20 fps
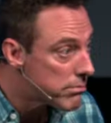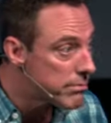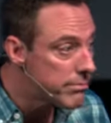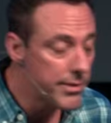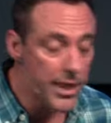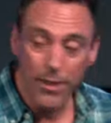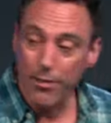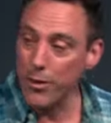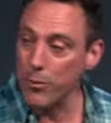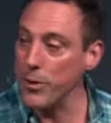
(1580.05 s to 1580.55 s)

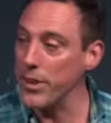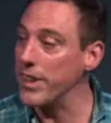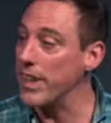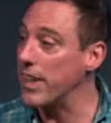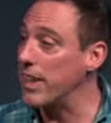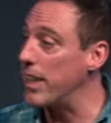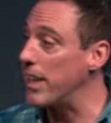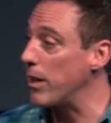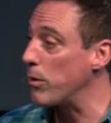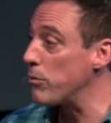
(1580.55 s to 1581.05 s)
even when the
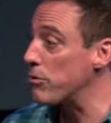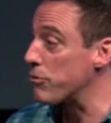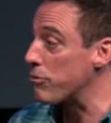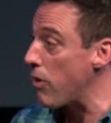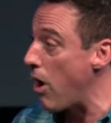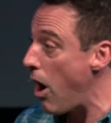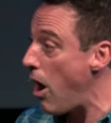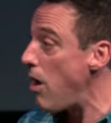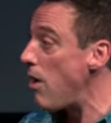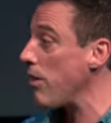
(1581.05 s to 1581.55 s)
king was
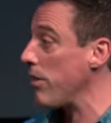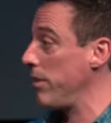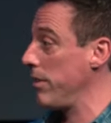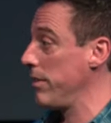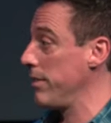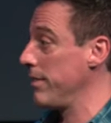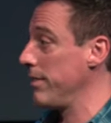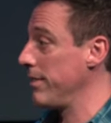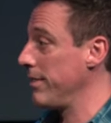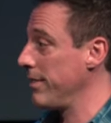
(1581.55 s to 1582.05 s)
wrong.
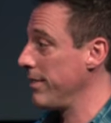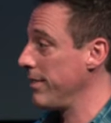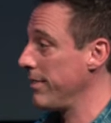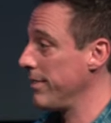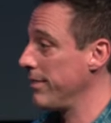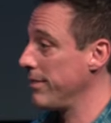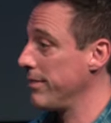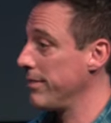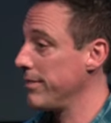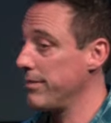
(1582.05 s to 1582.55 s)

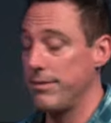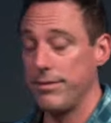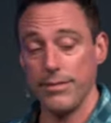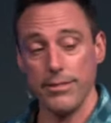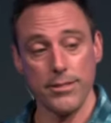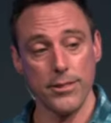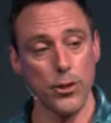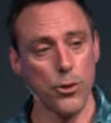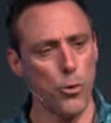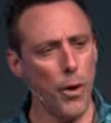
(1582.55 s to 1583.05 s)

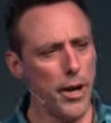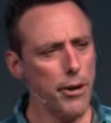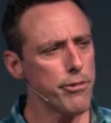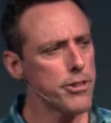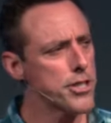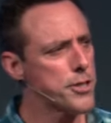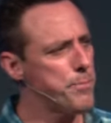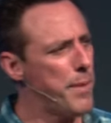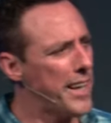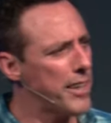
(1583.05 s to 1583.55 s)
Quite
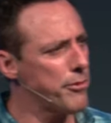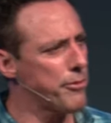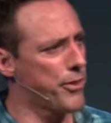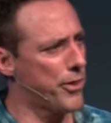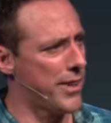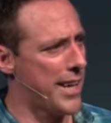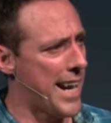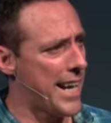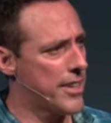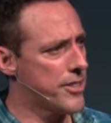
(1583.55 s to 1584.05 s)

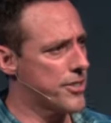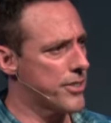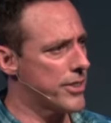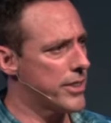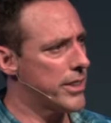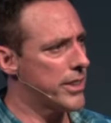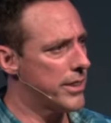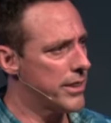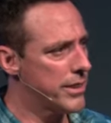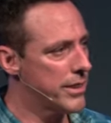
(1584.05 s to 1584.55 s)
respectful,
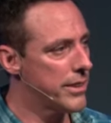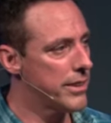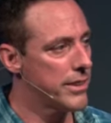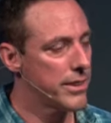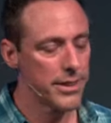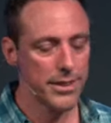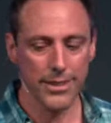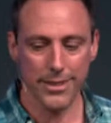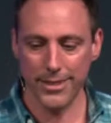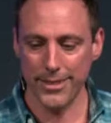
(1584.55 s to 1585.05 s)
actually,
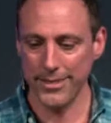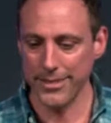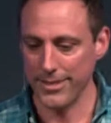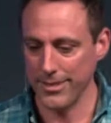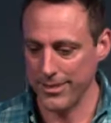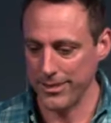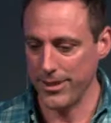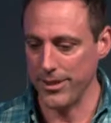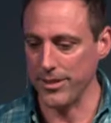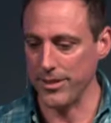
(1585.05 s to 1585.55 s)

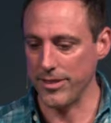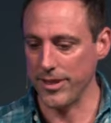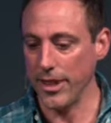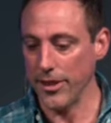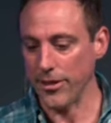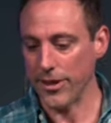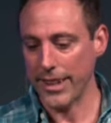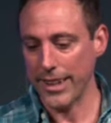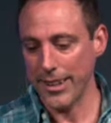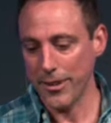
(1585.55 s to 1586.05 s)

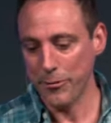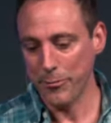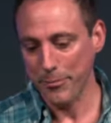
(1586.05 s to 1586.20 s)
considering.